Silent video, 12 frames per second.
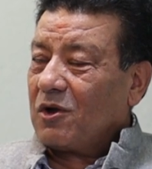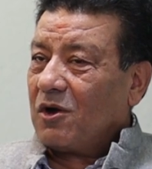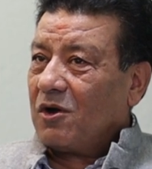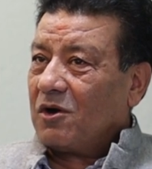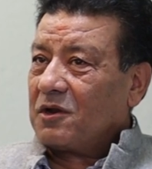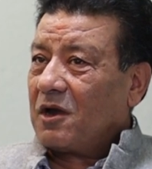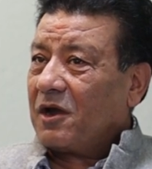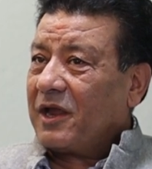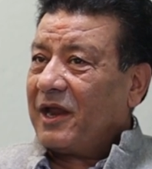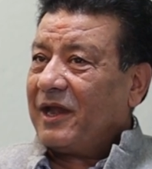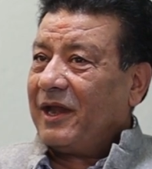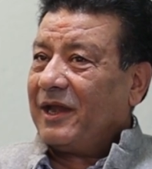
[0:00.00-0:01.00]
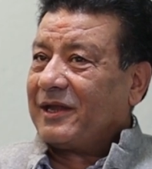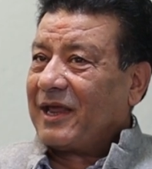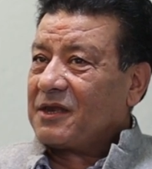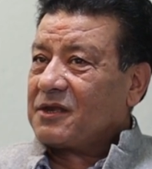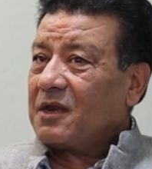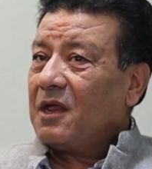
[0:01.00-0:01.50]
Or again, it
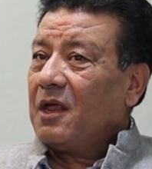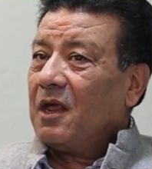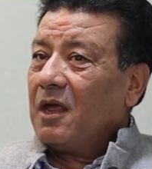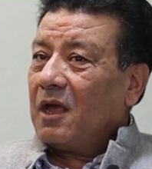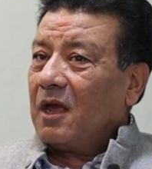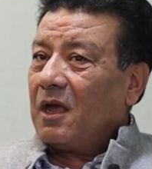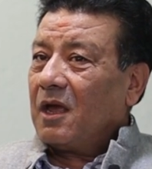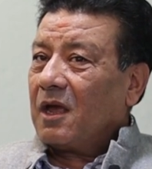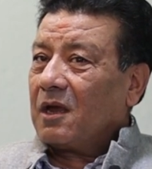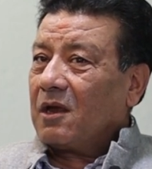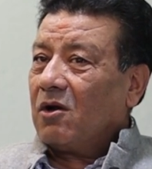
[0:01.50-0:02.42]
has uh,